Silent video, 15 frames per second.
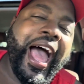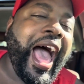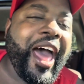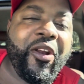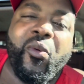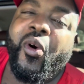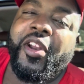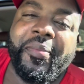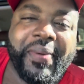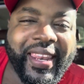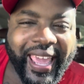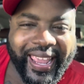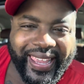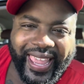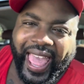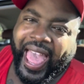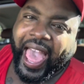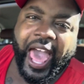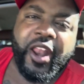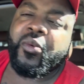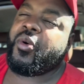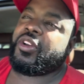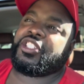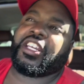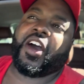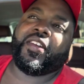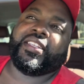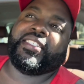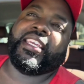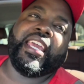don't want to be that guy. I don't want y'all
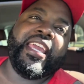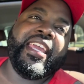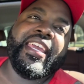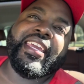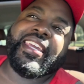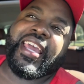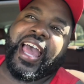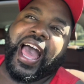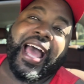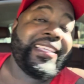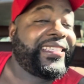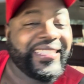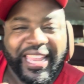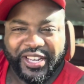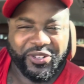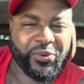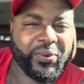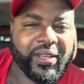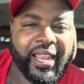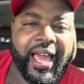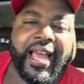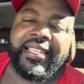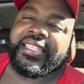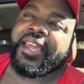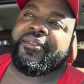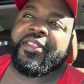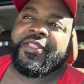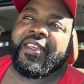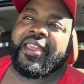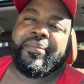to say I sexualize
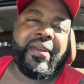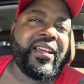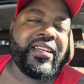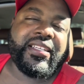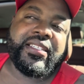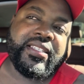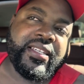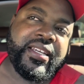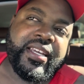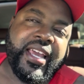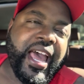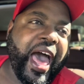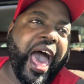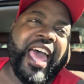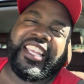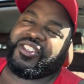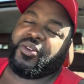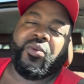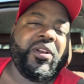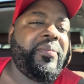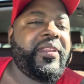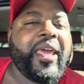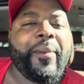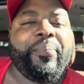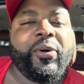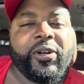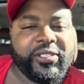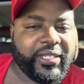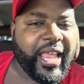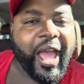everything because I just don't want to be that
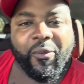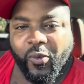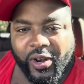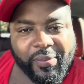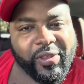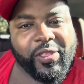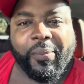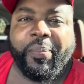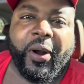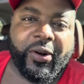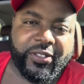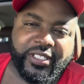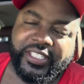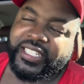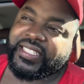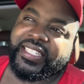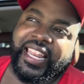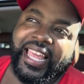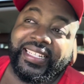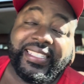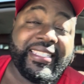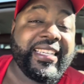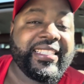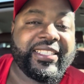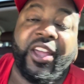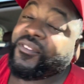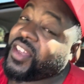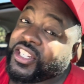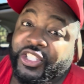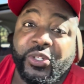person. I want to be the person just to like see
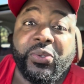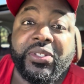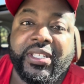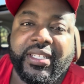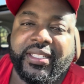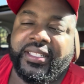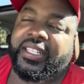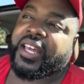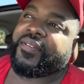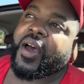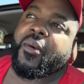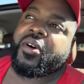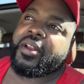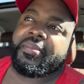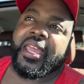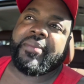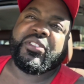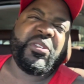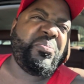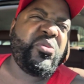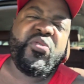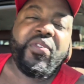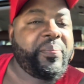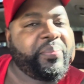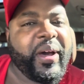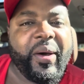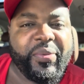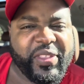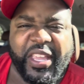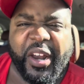stuff as you see stuff. I want to be able to move
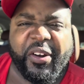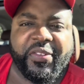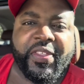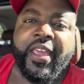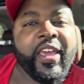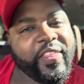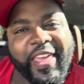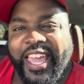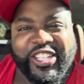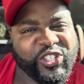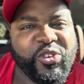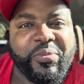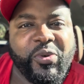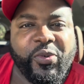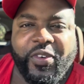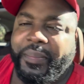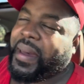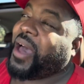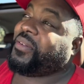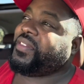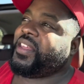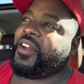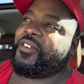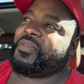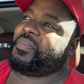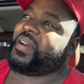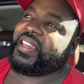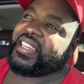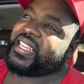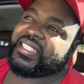about the earth as you move about the earth.
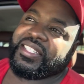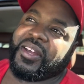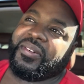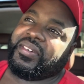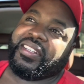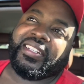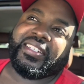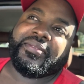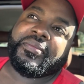But this don't look.